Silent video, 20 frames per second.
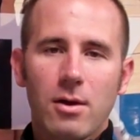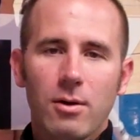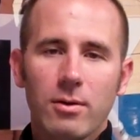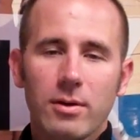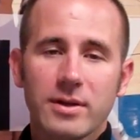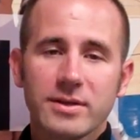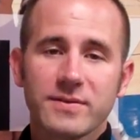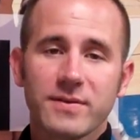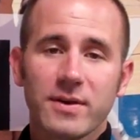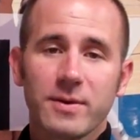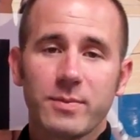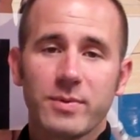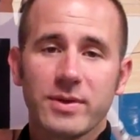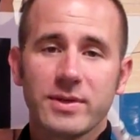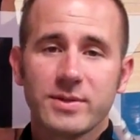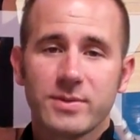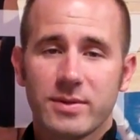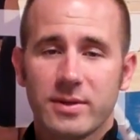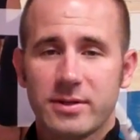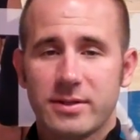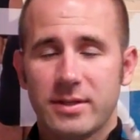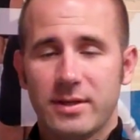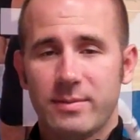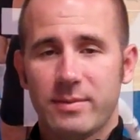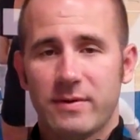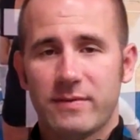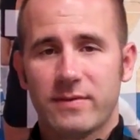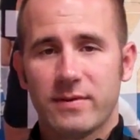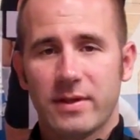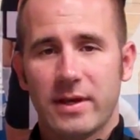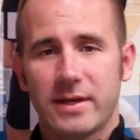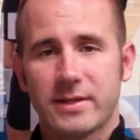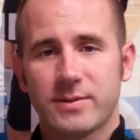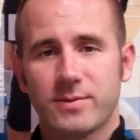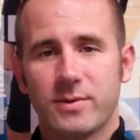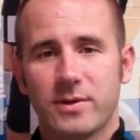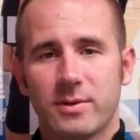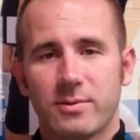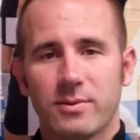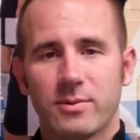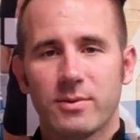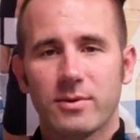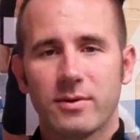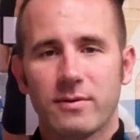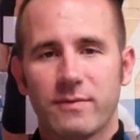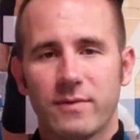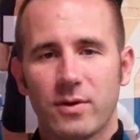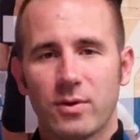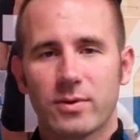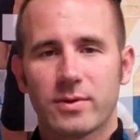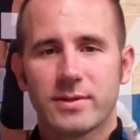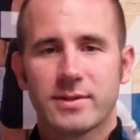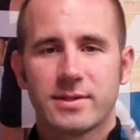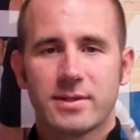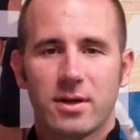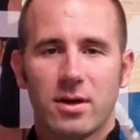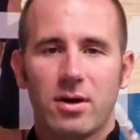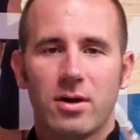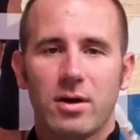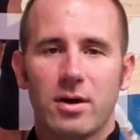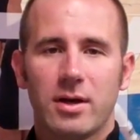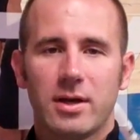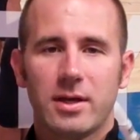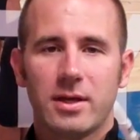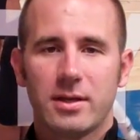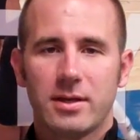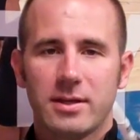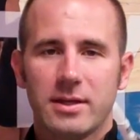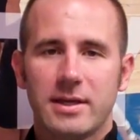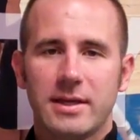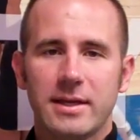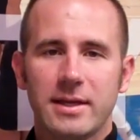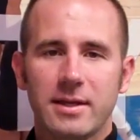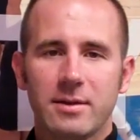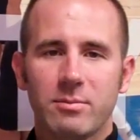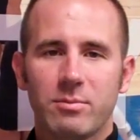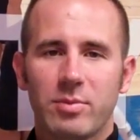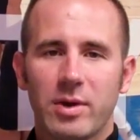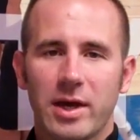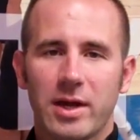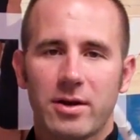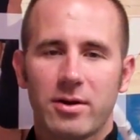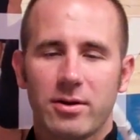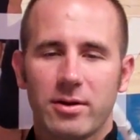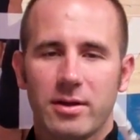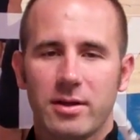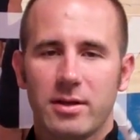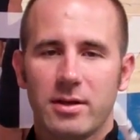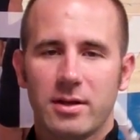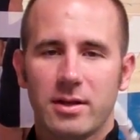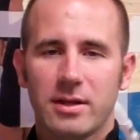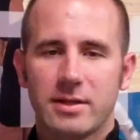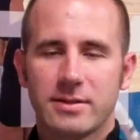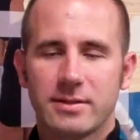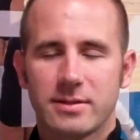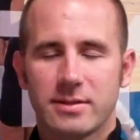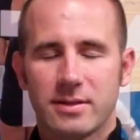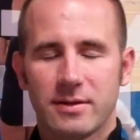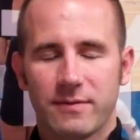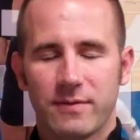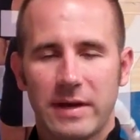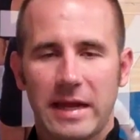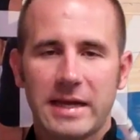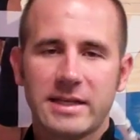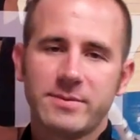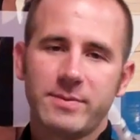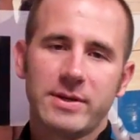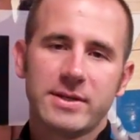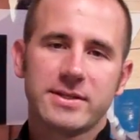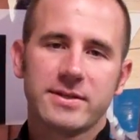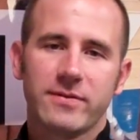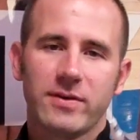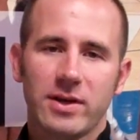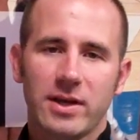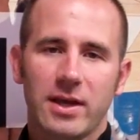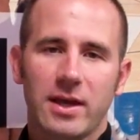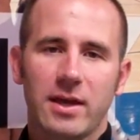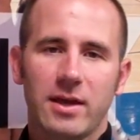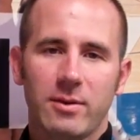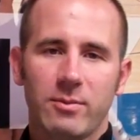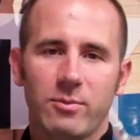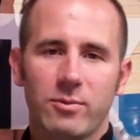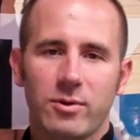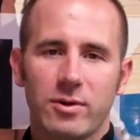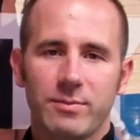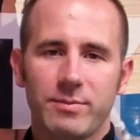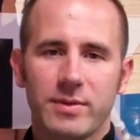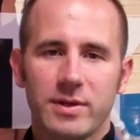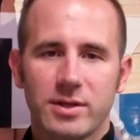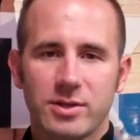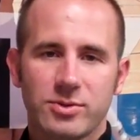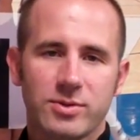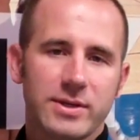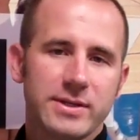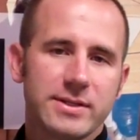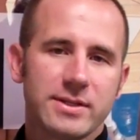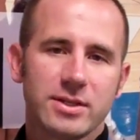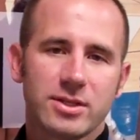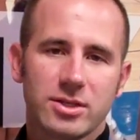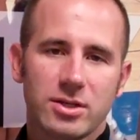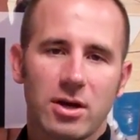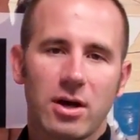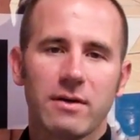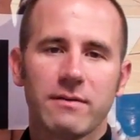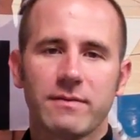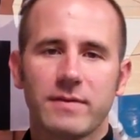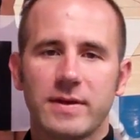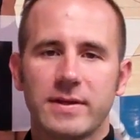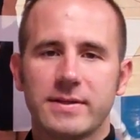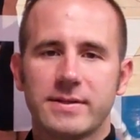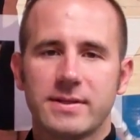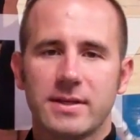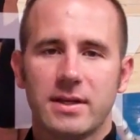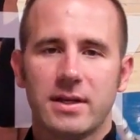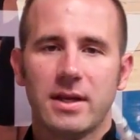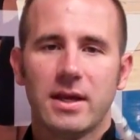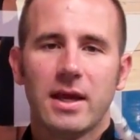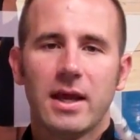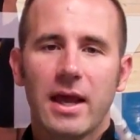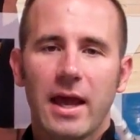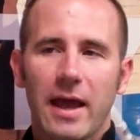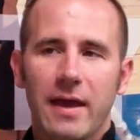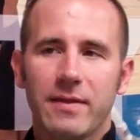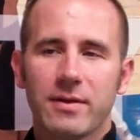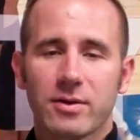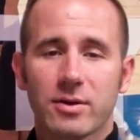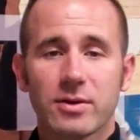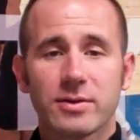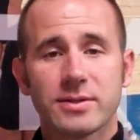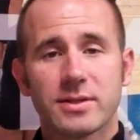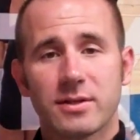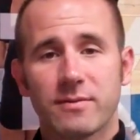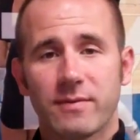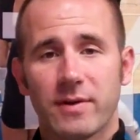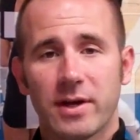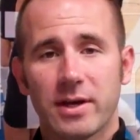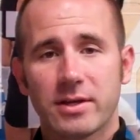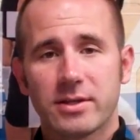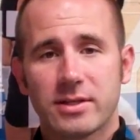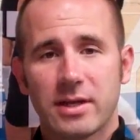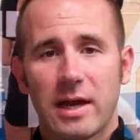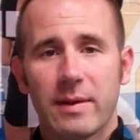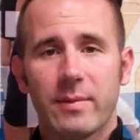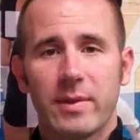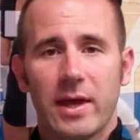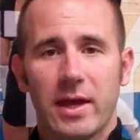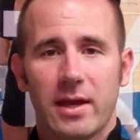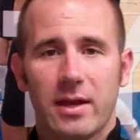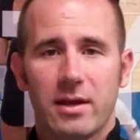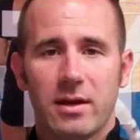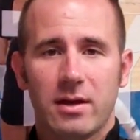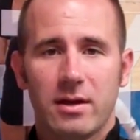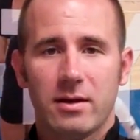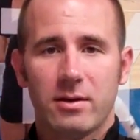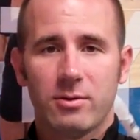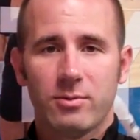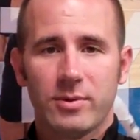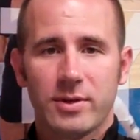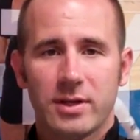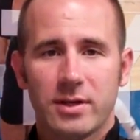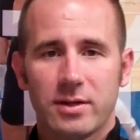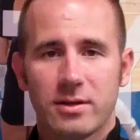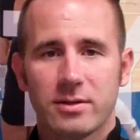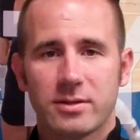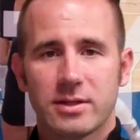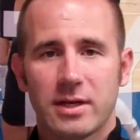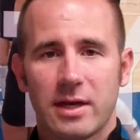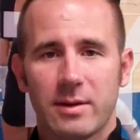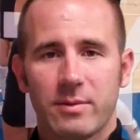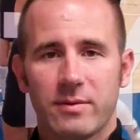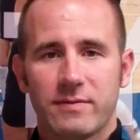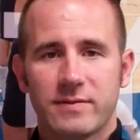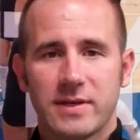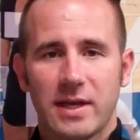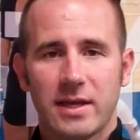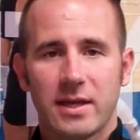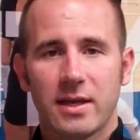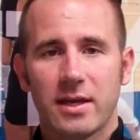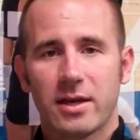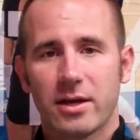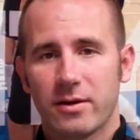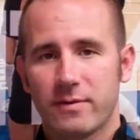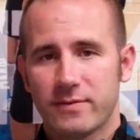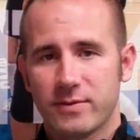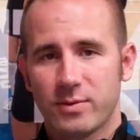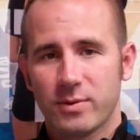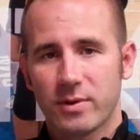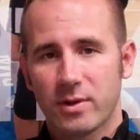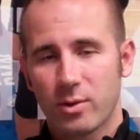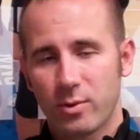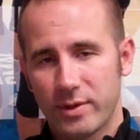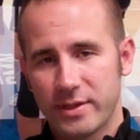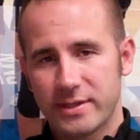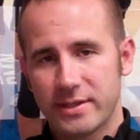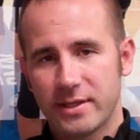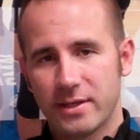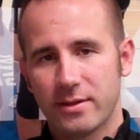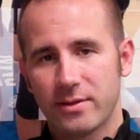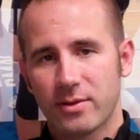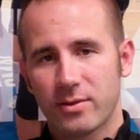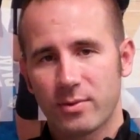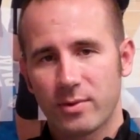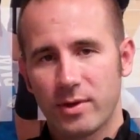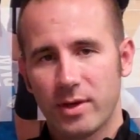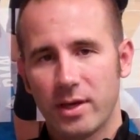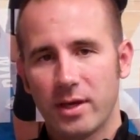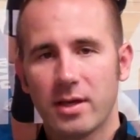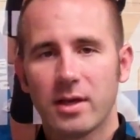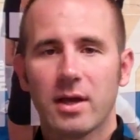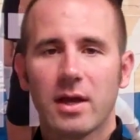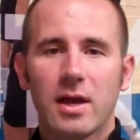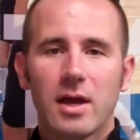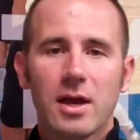Well, I was very pleased with our team after last week. We really focused on getting better in different aspects of our game, one being transition offense, and the girls did a very good job of that. We did a good job of taking care of Quincy in 3.